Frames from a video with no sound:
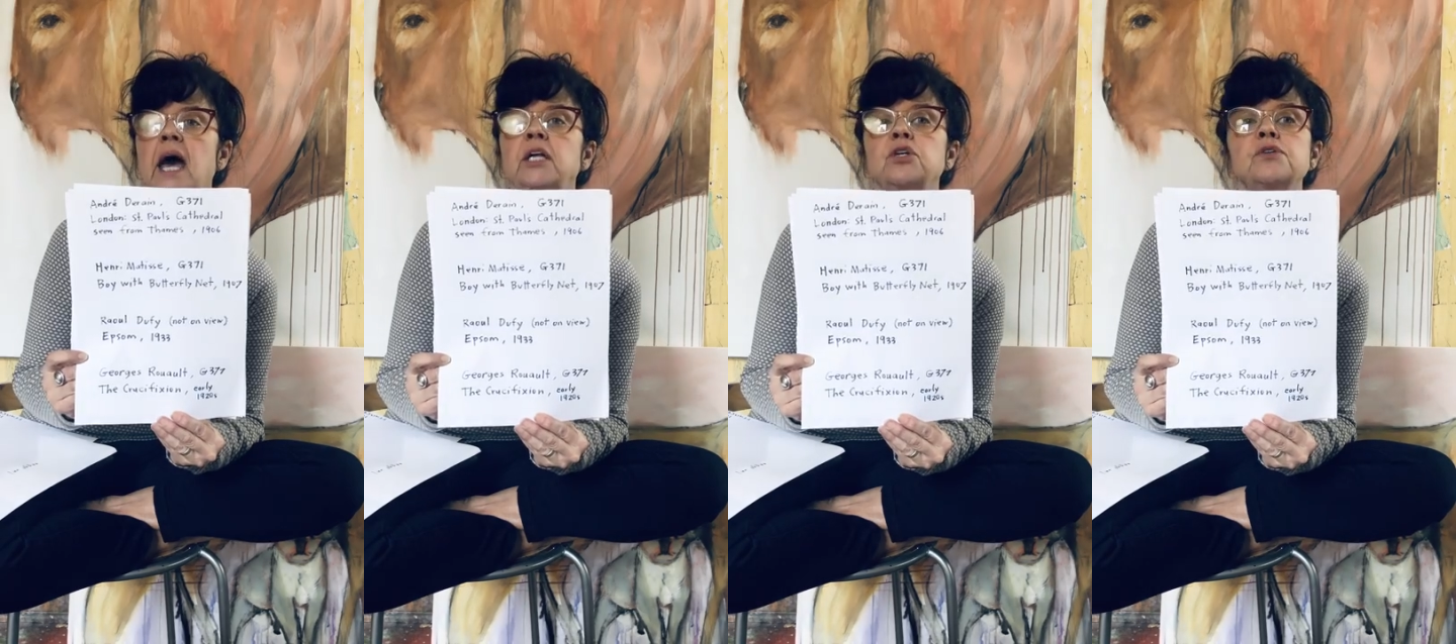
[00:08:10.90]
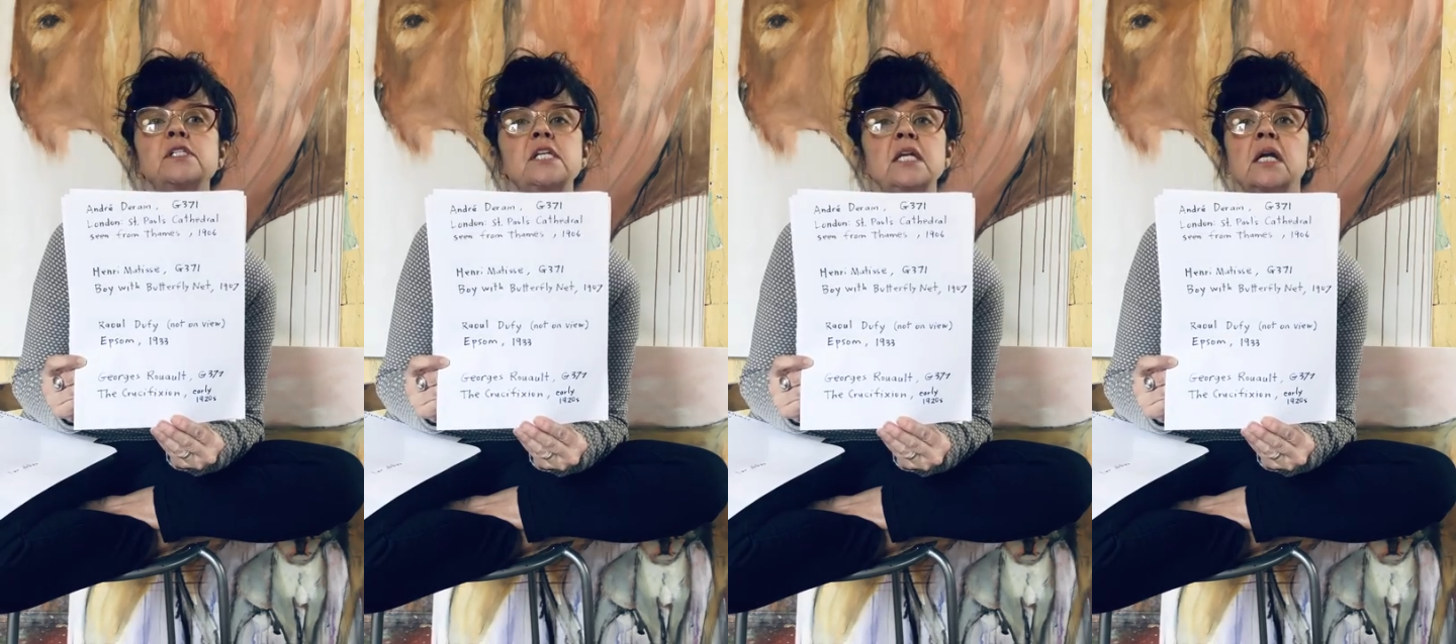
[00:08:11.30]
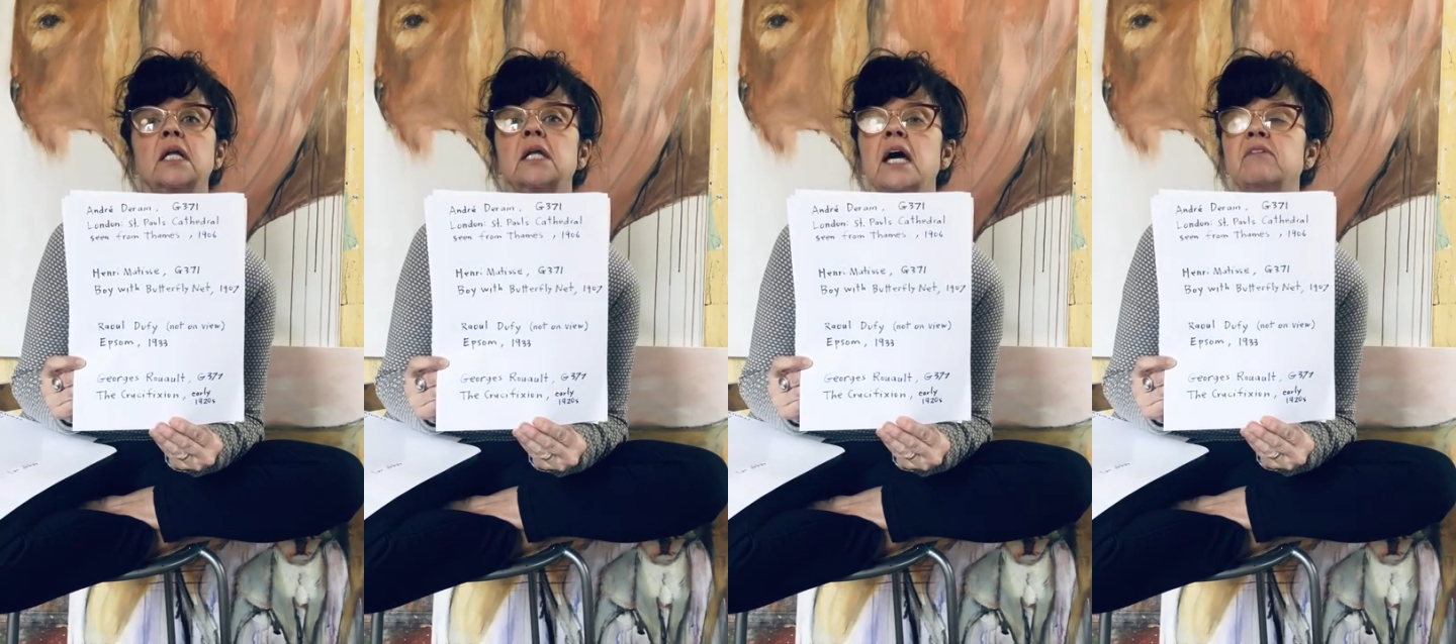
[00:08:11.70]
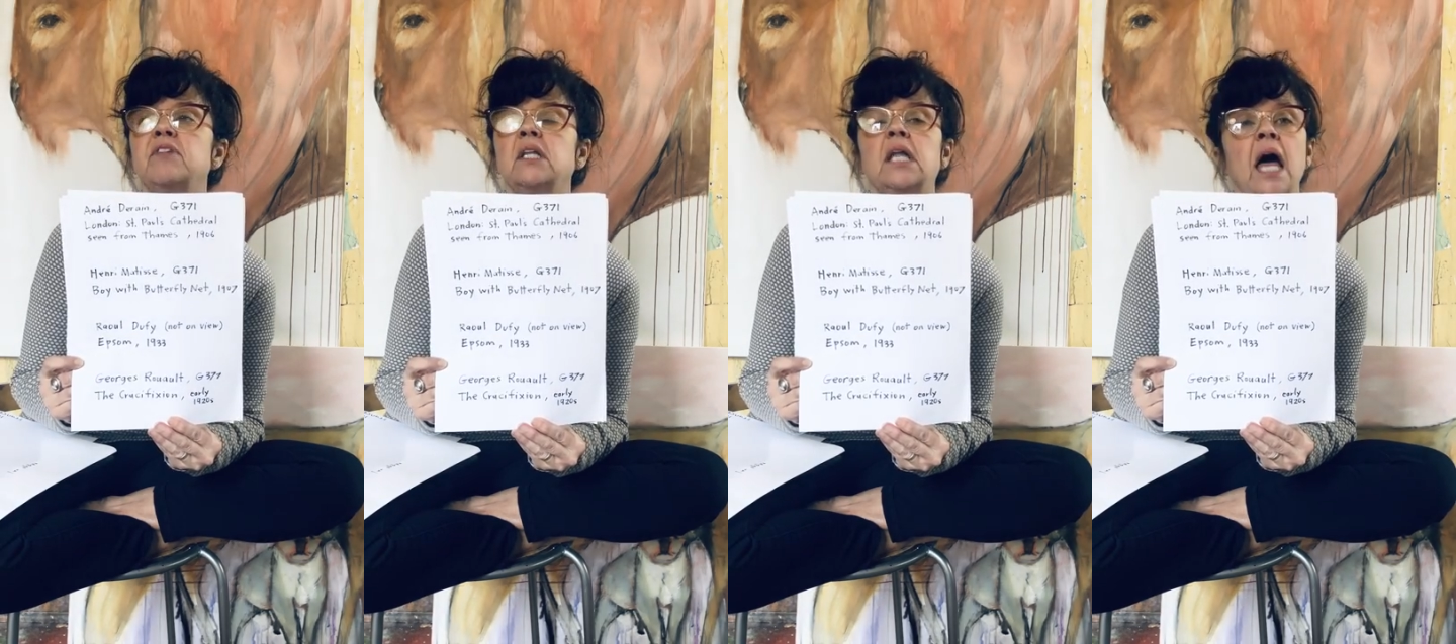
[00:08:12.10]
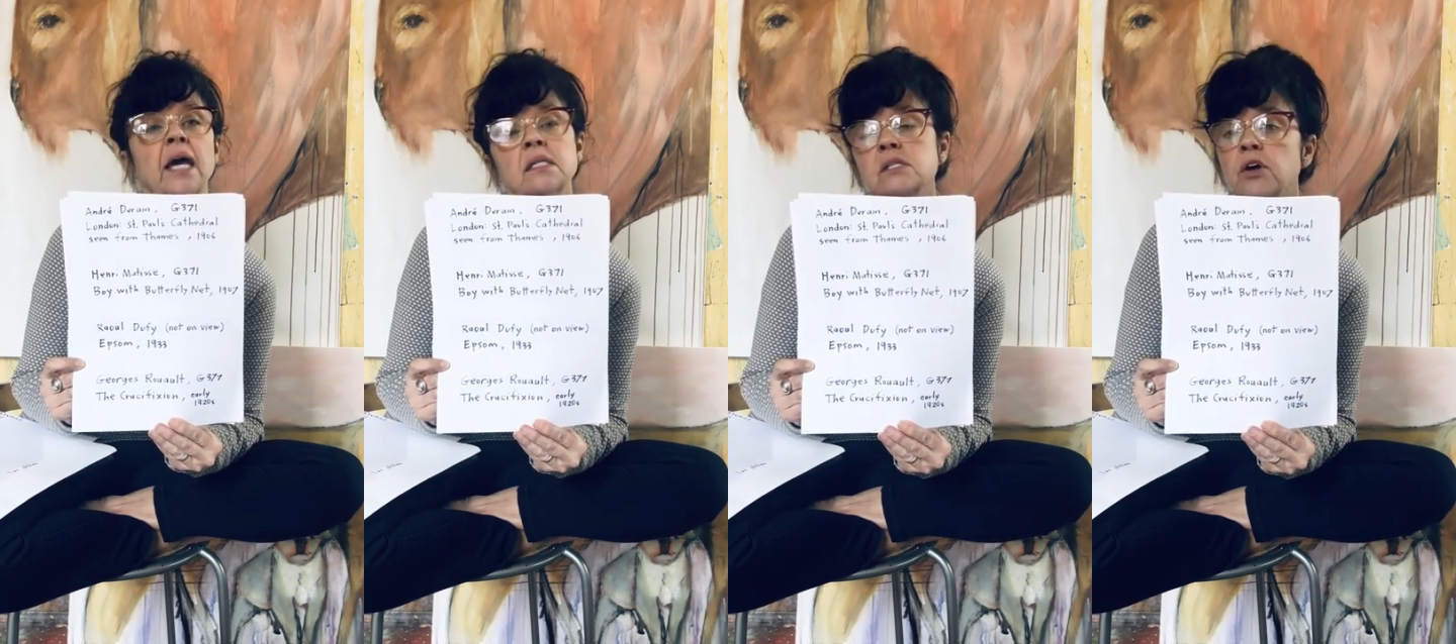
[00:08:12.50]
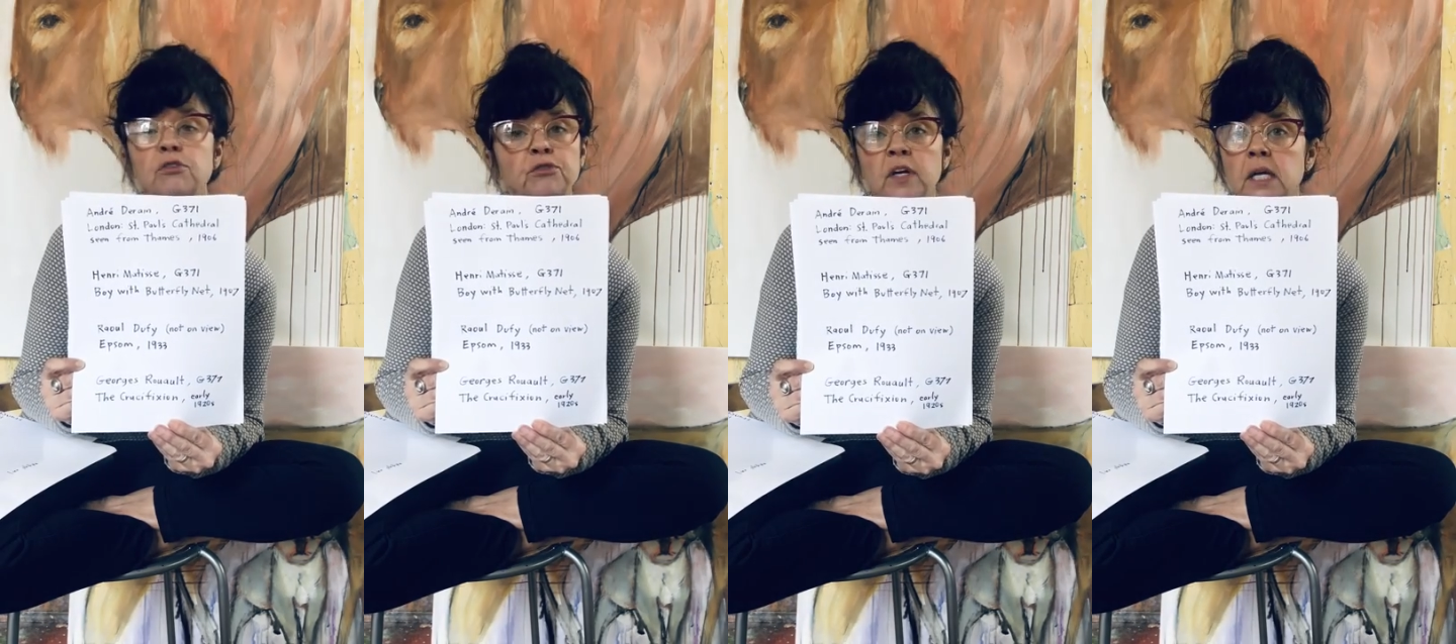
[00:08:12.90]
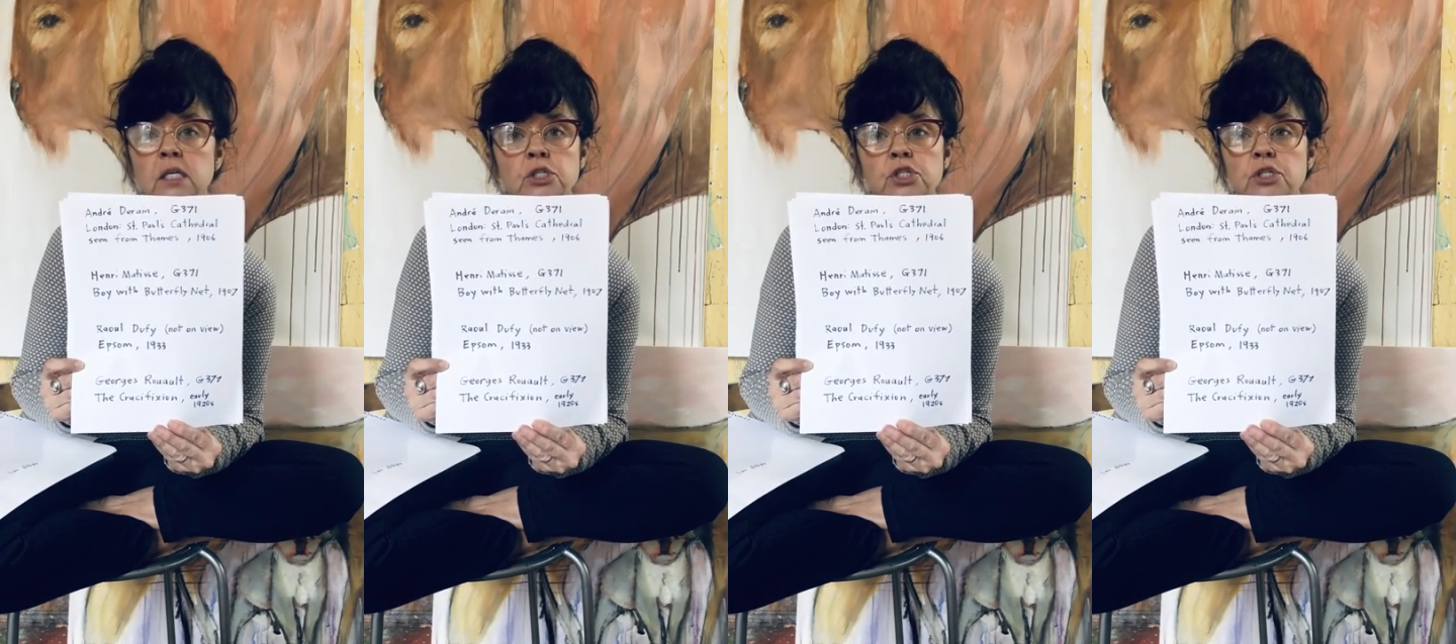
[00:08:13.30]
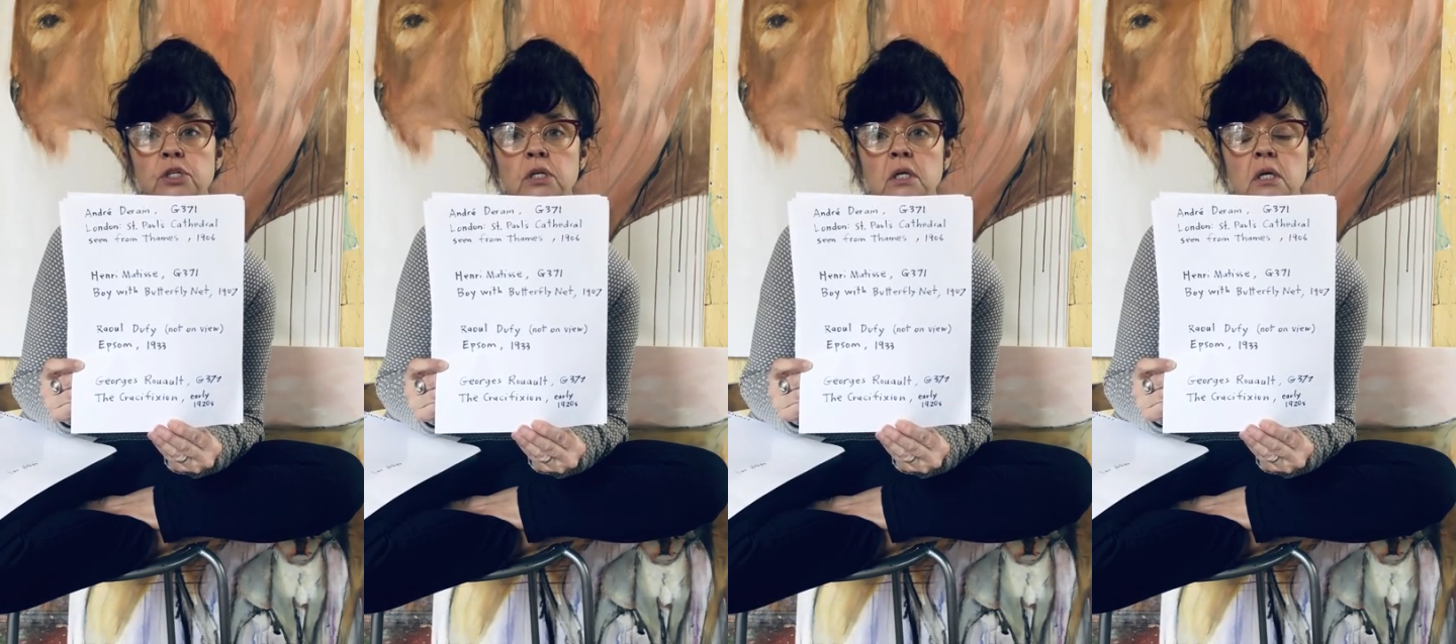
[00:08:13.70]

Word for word: And you'll see that a lot of the lines aren't finished,